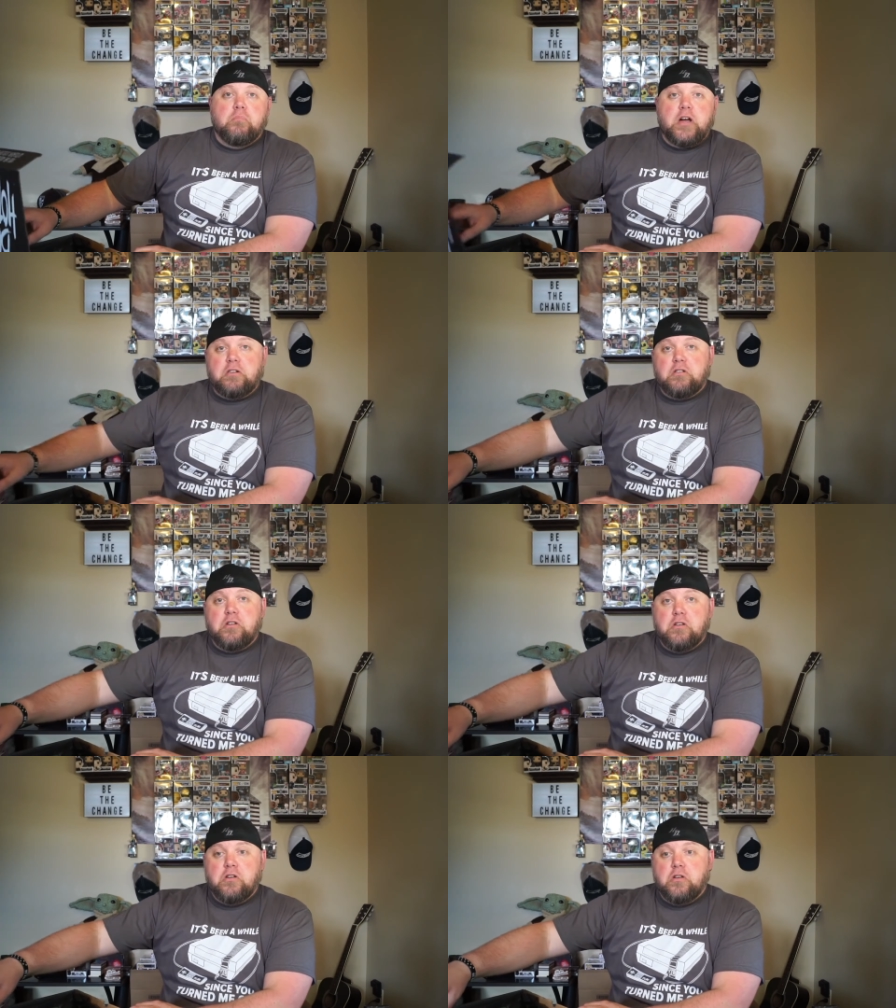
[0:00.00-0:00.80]
But
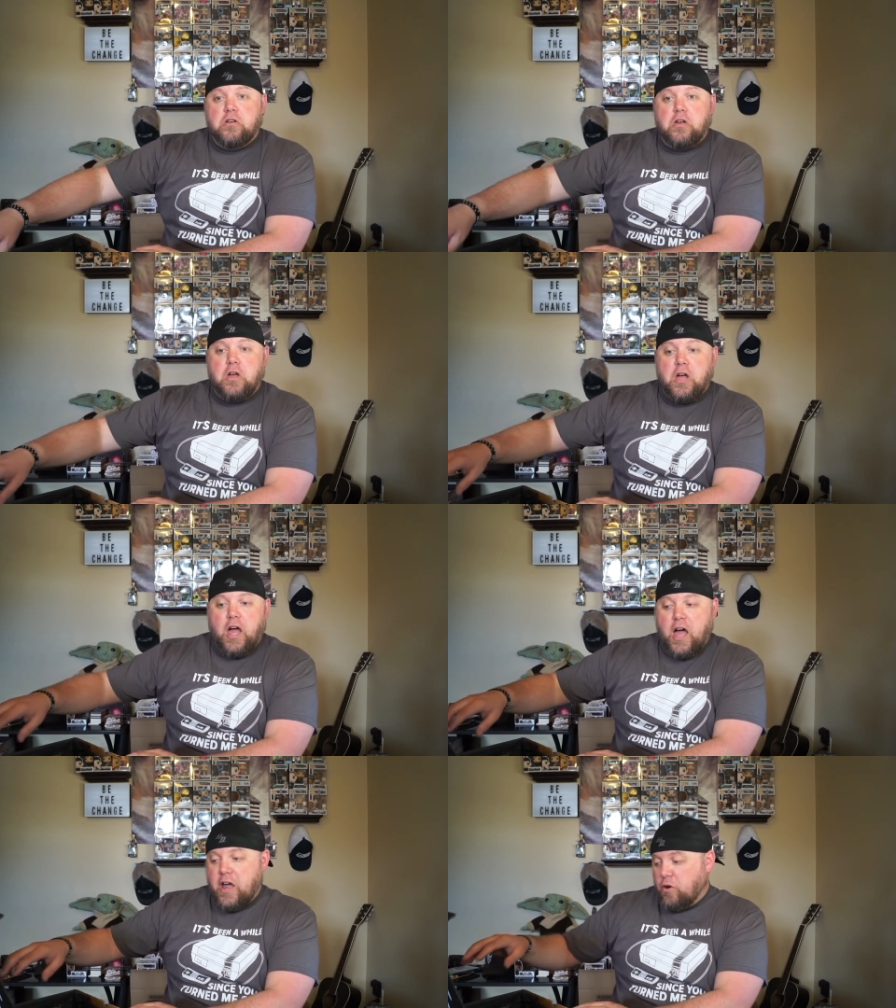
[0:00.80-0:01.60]

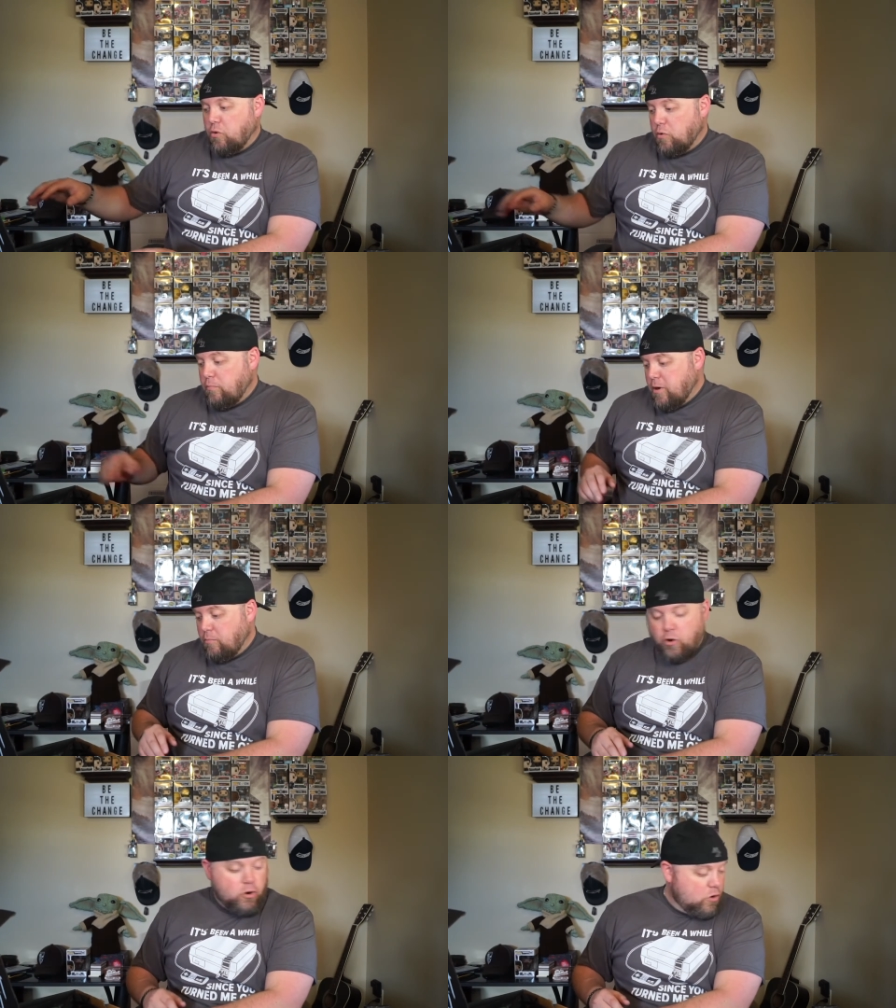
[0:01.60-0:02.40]
I don't
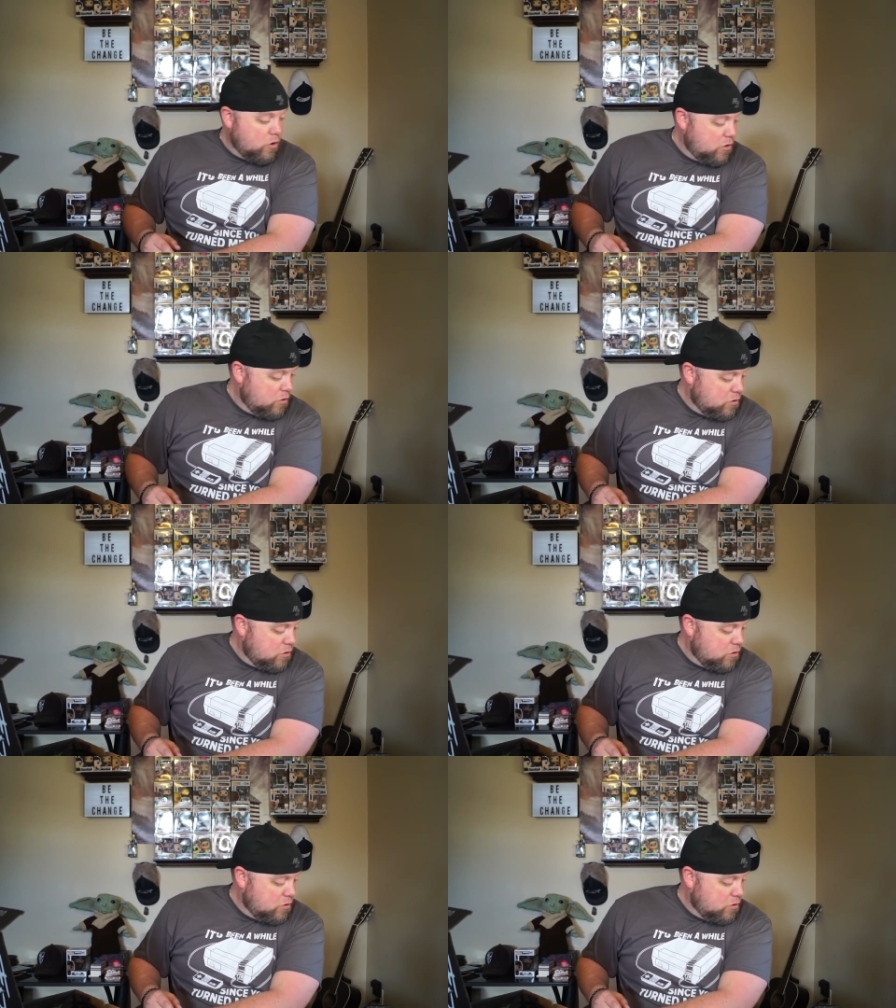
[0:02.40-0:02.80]
remember.